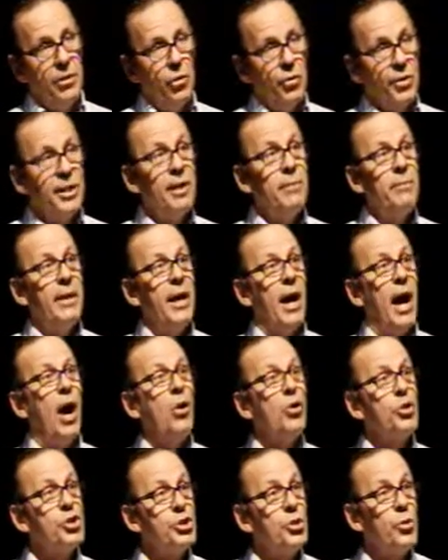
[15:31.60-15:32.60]
no-till may
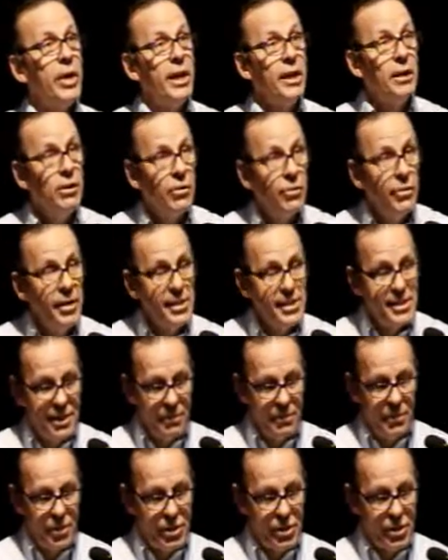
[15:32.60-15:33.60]
also
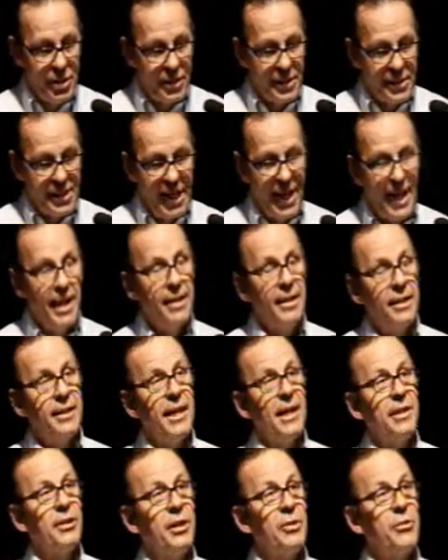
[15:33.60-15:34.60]
increase emissions and
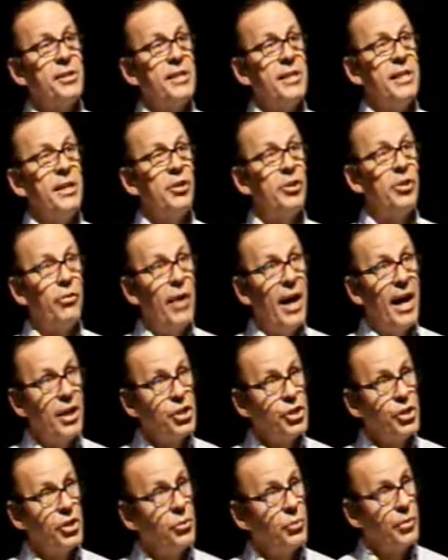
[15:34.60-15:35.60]
that there is an
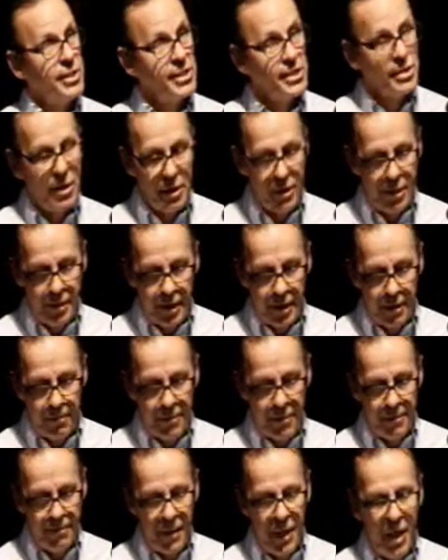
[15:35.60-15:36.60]
interaction with
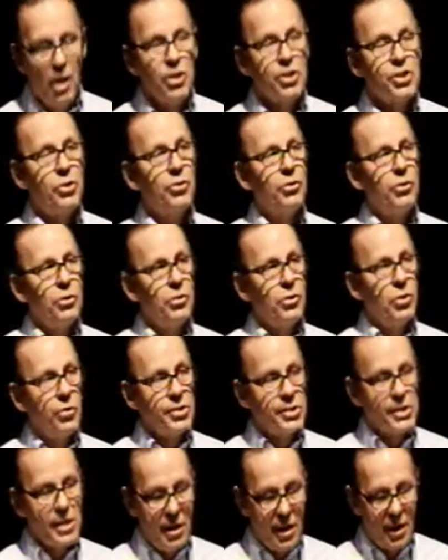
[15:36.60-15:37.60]
subtype. So
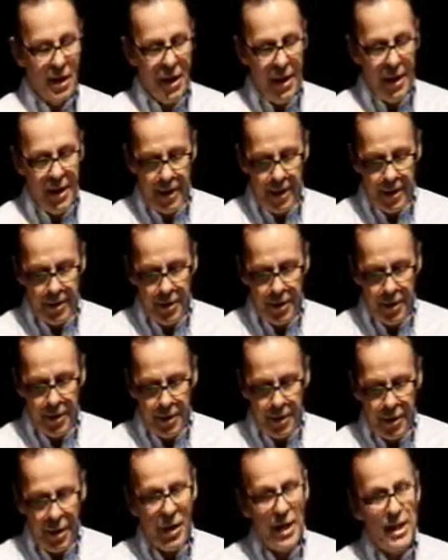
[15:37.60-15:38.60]
those are,
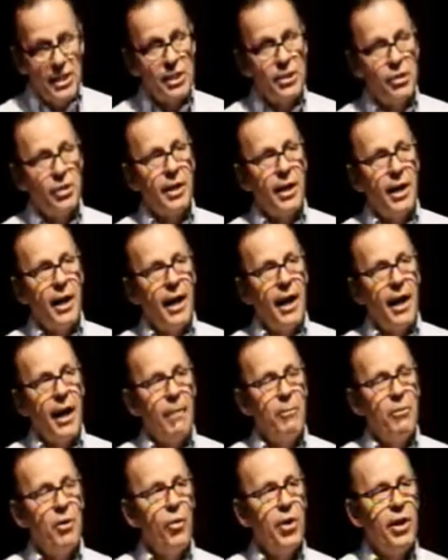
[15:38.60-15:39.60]
now let's
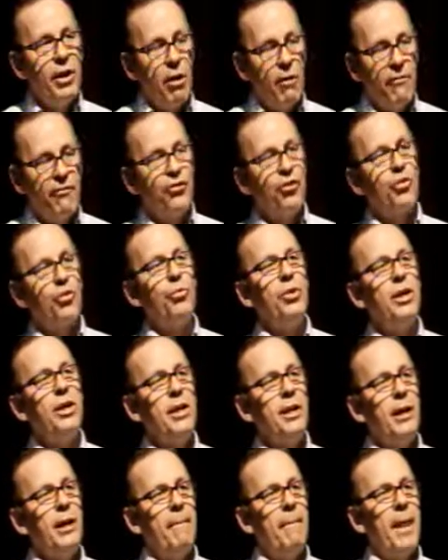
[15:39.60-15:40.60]
look, I'm aware of
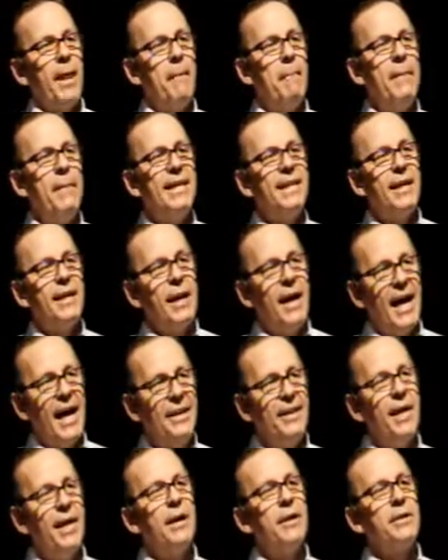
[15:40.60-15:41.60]
3
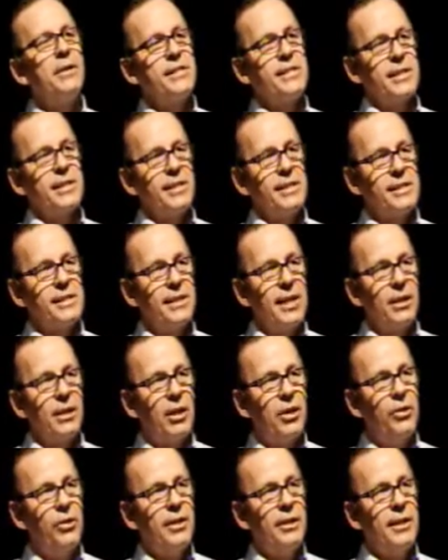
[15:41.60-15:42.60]
meta-analysis
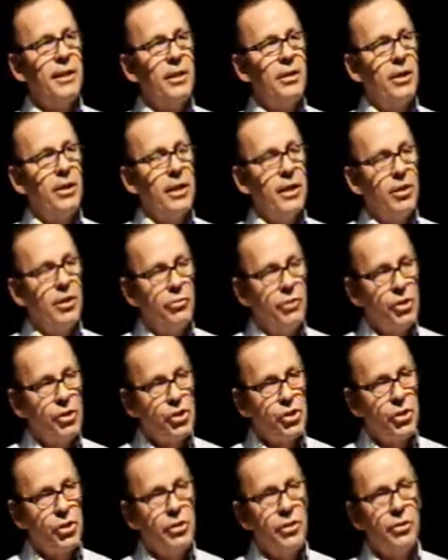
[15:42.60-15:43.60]
that looked in the
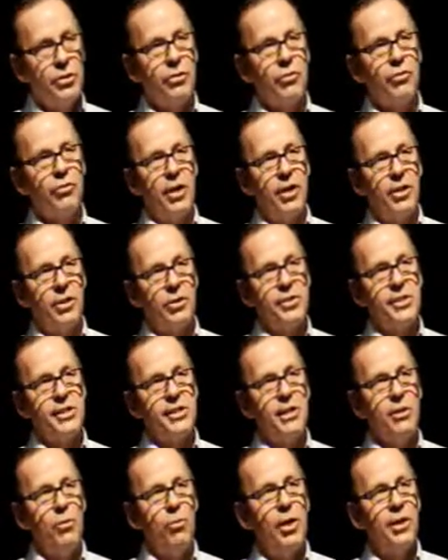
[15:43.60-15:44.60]
literature to try to
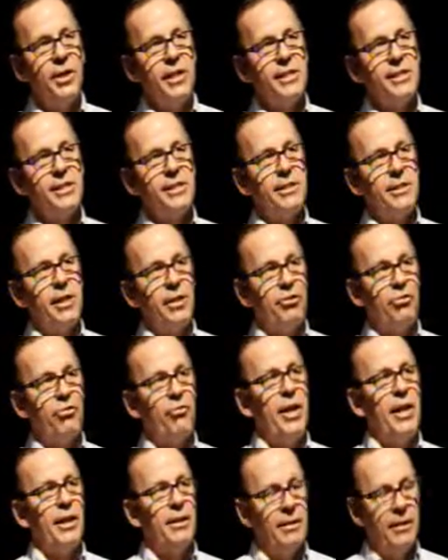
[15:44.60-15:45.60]
see what is the
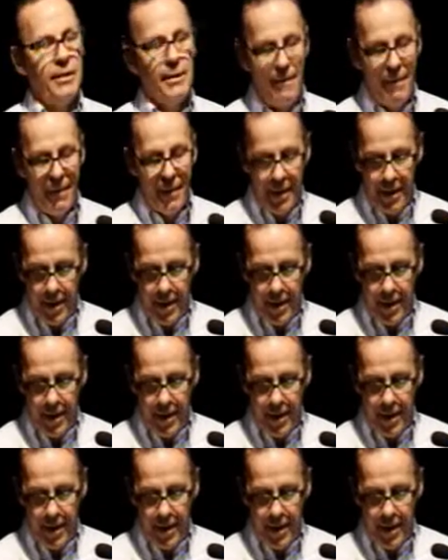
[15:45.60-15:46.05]
trend.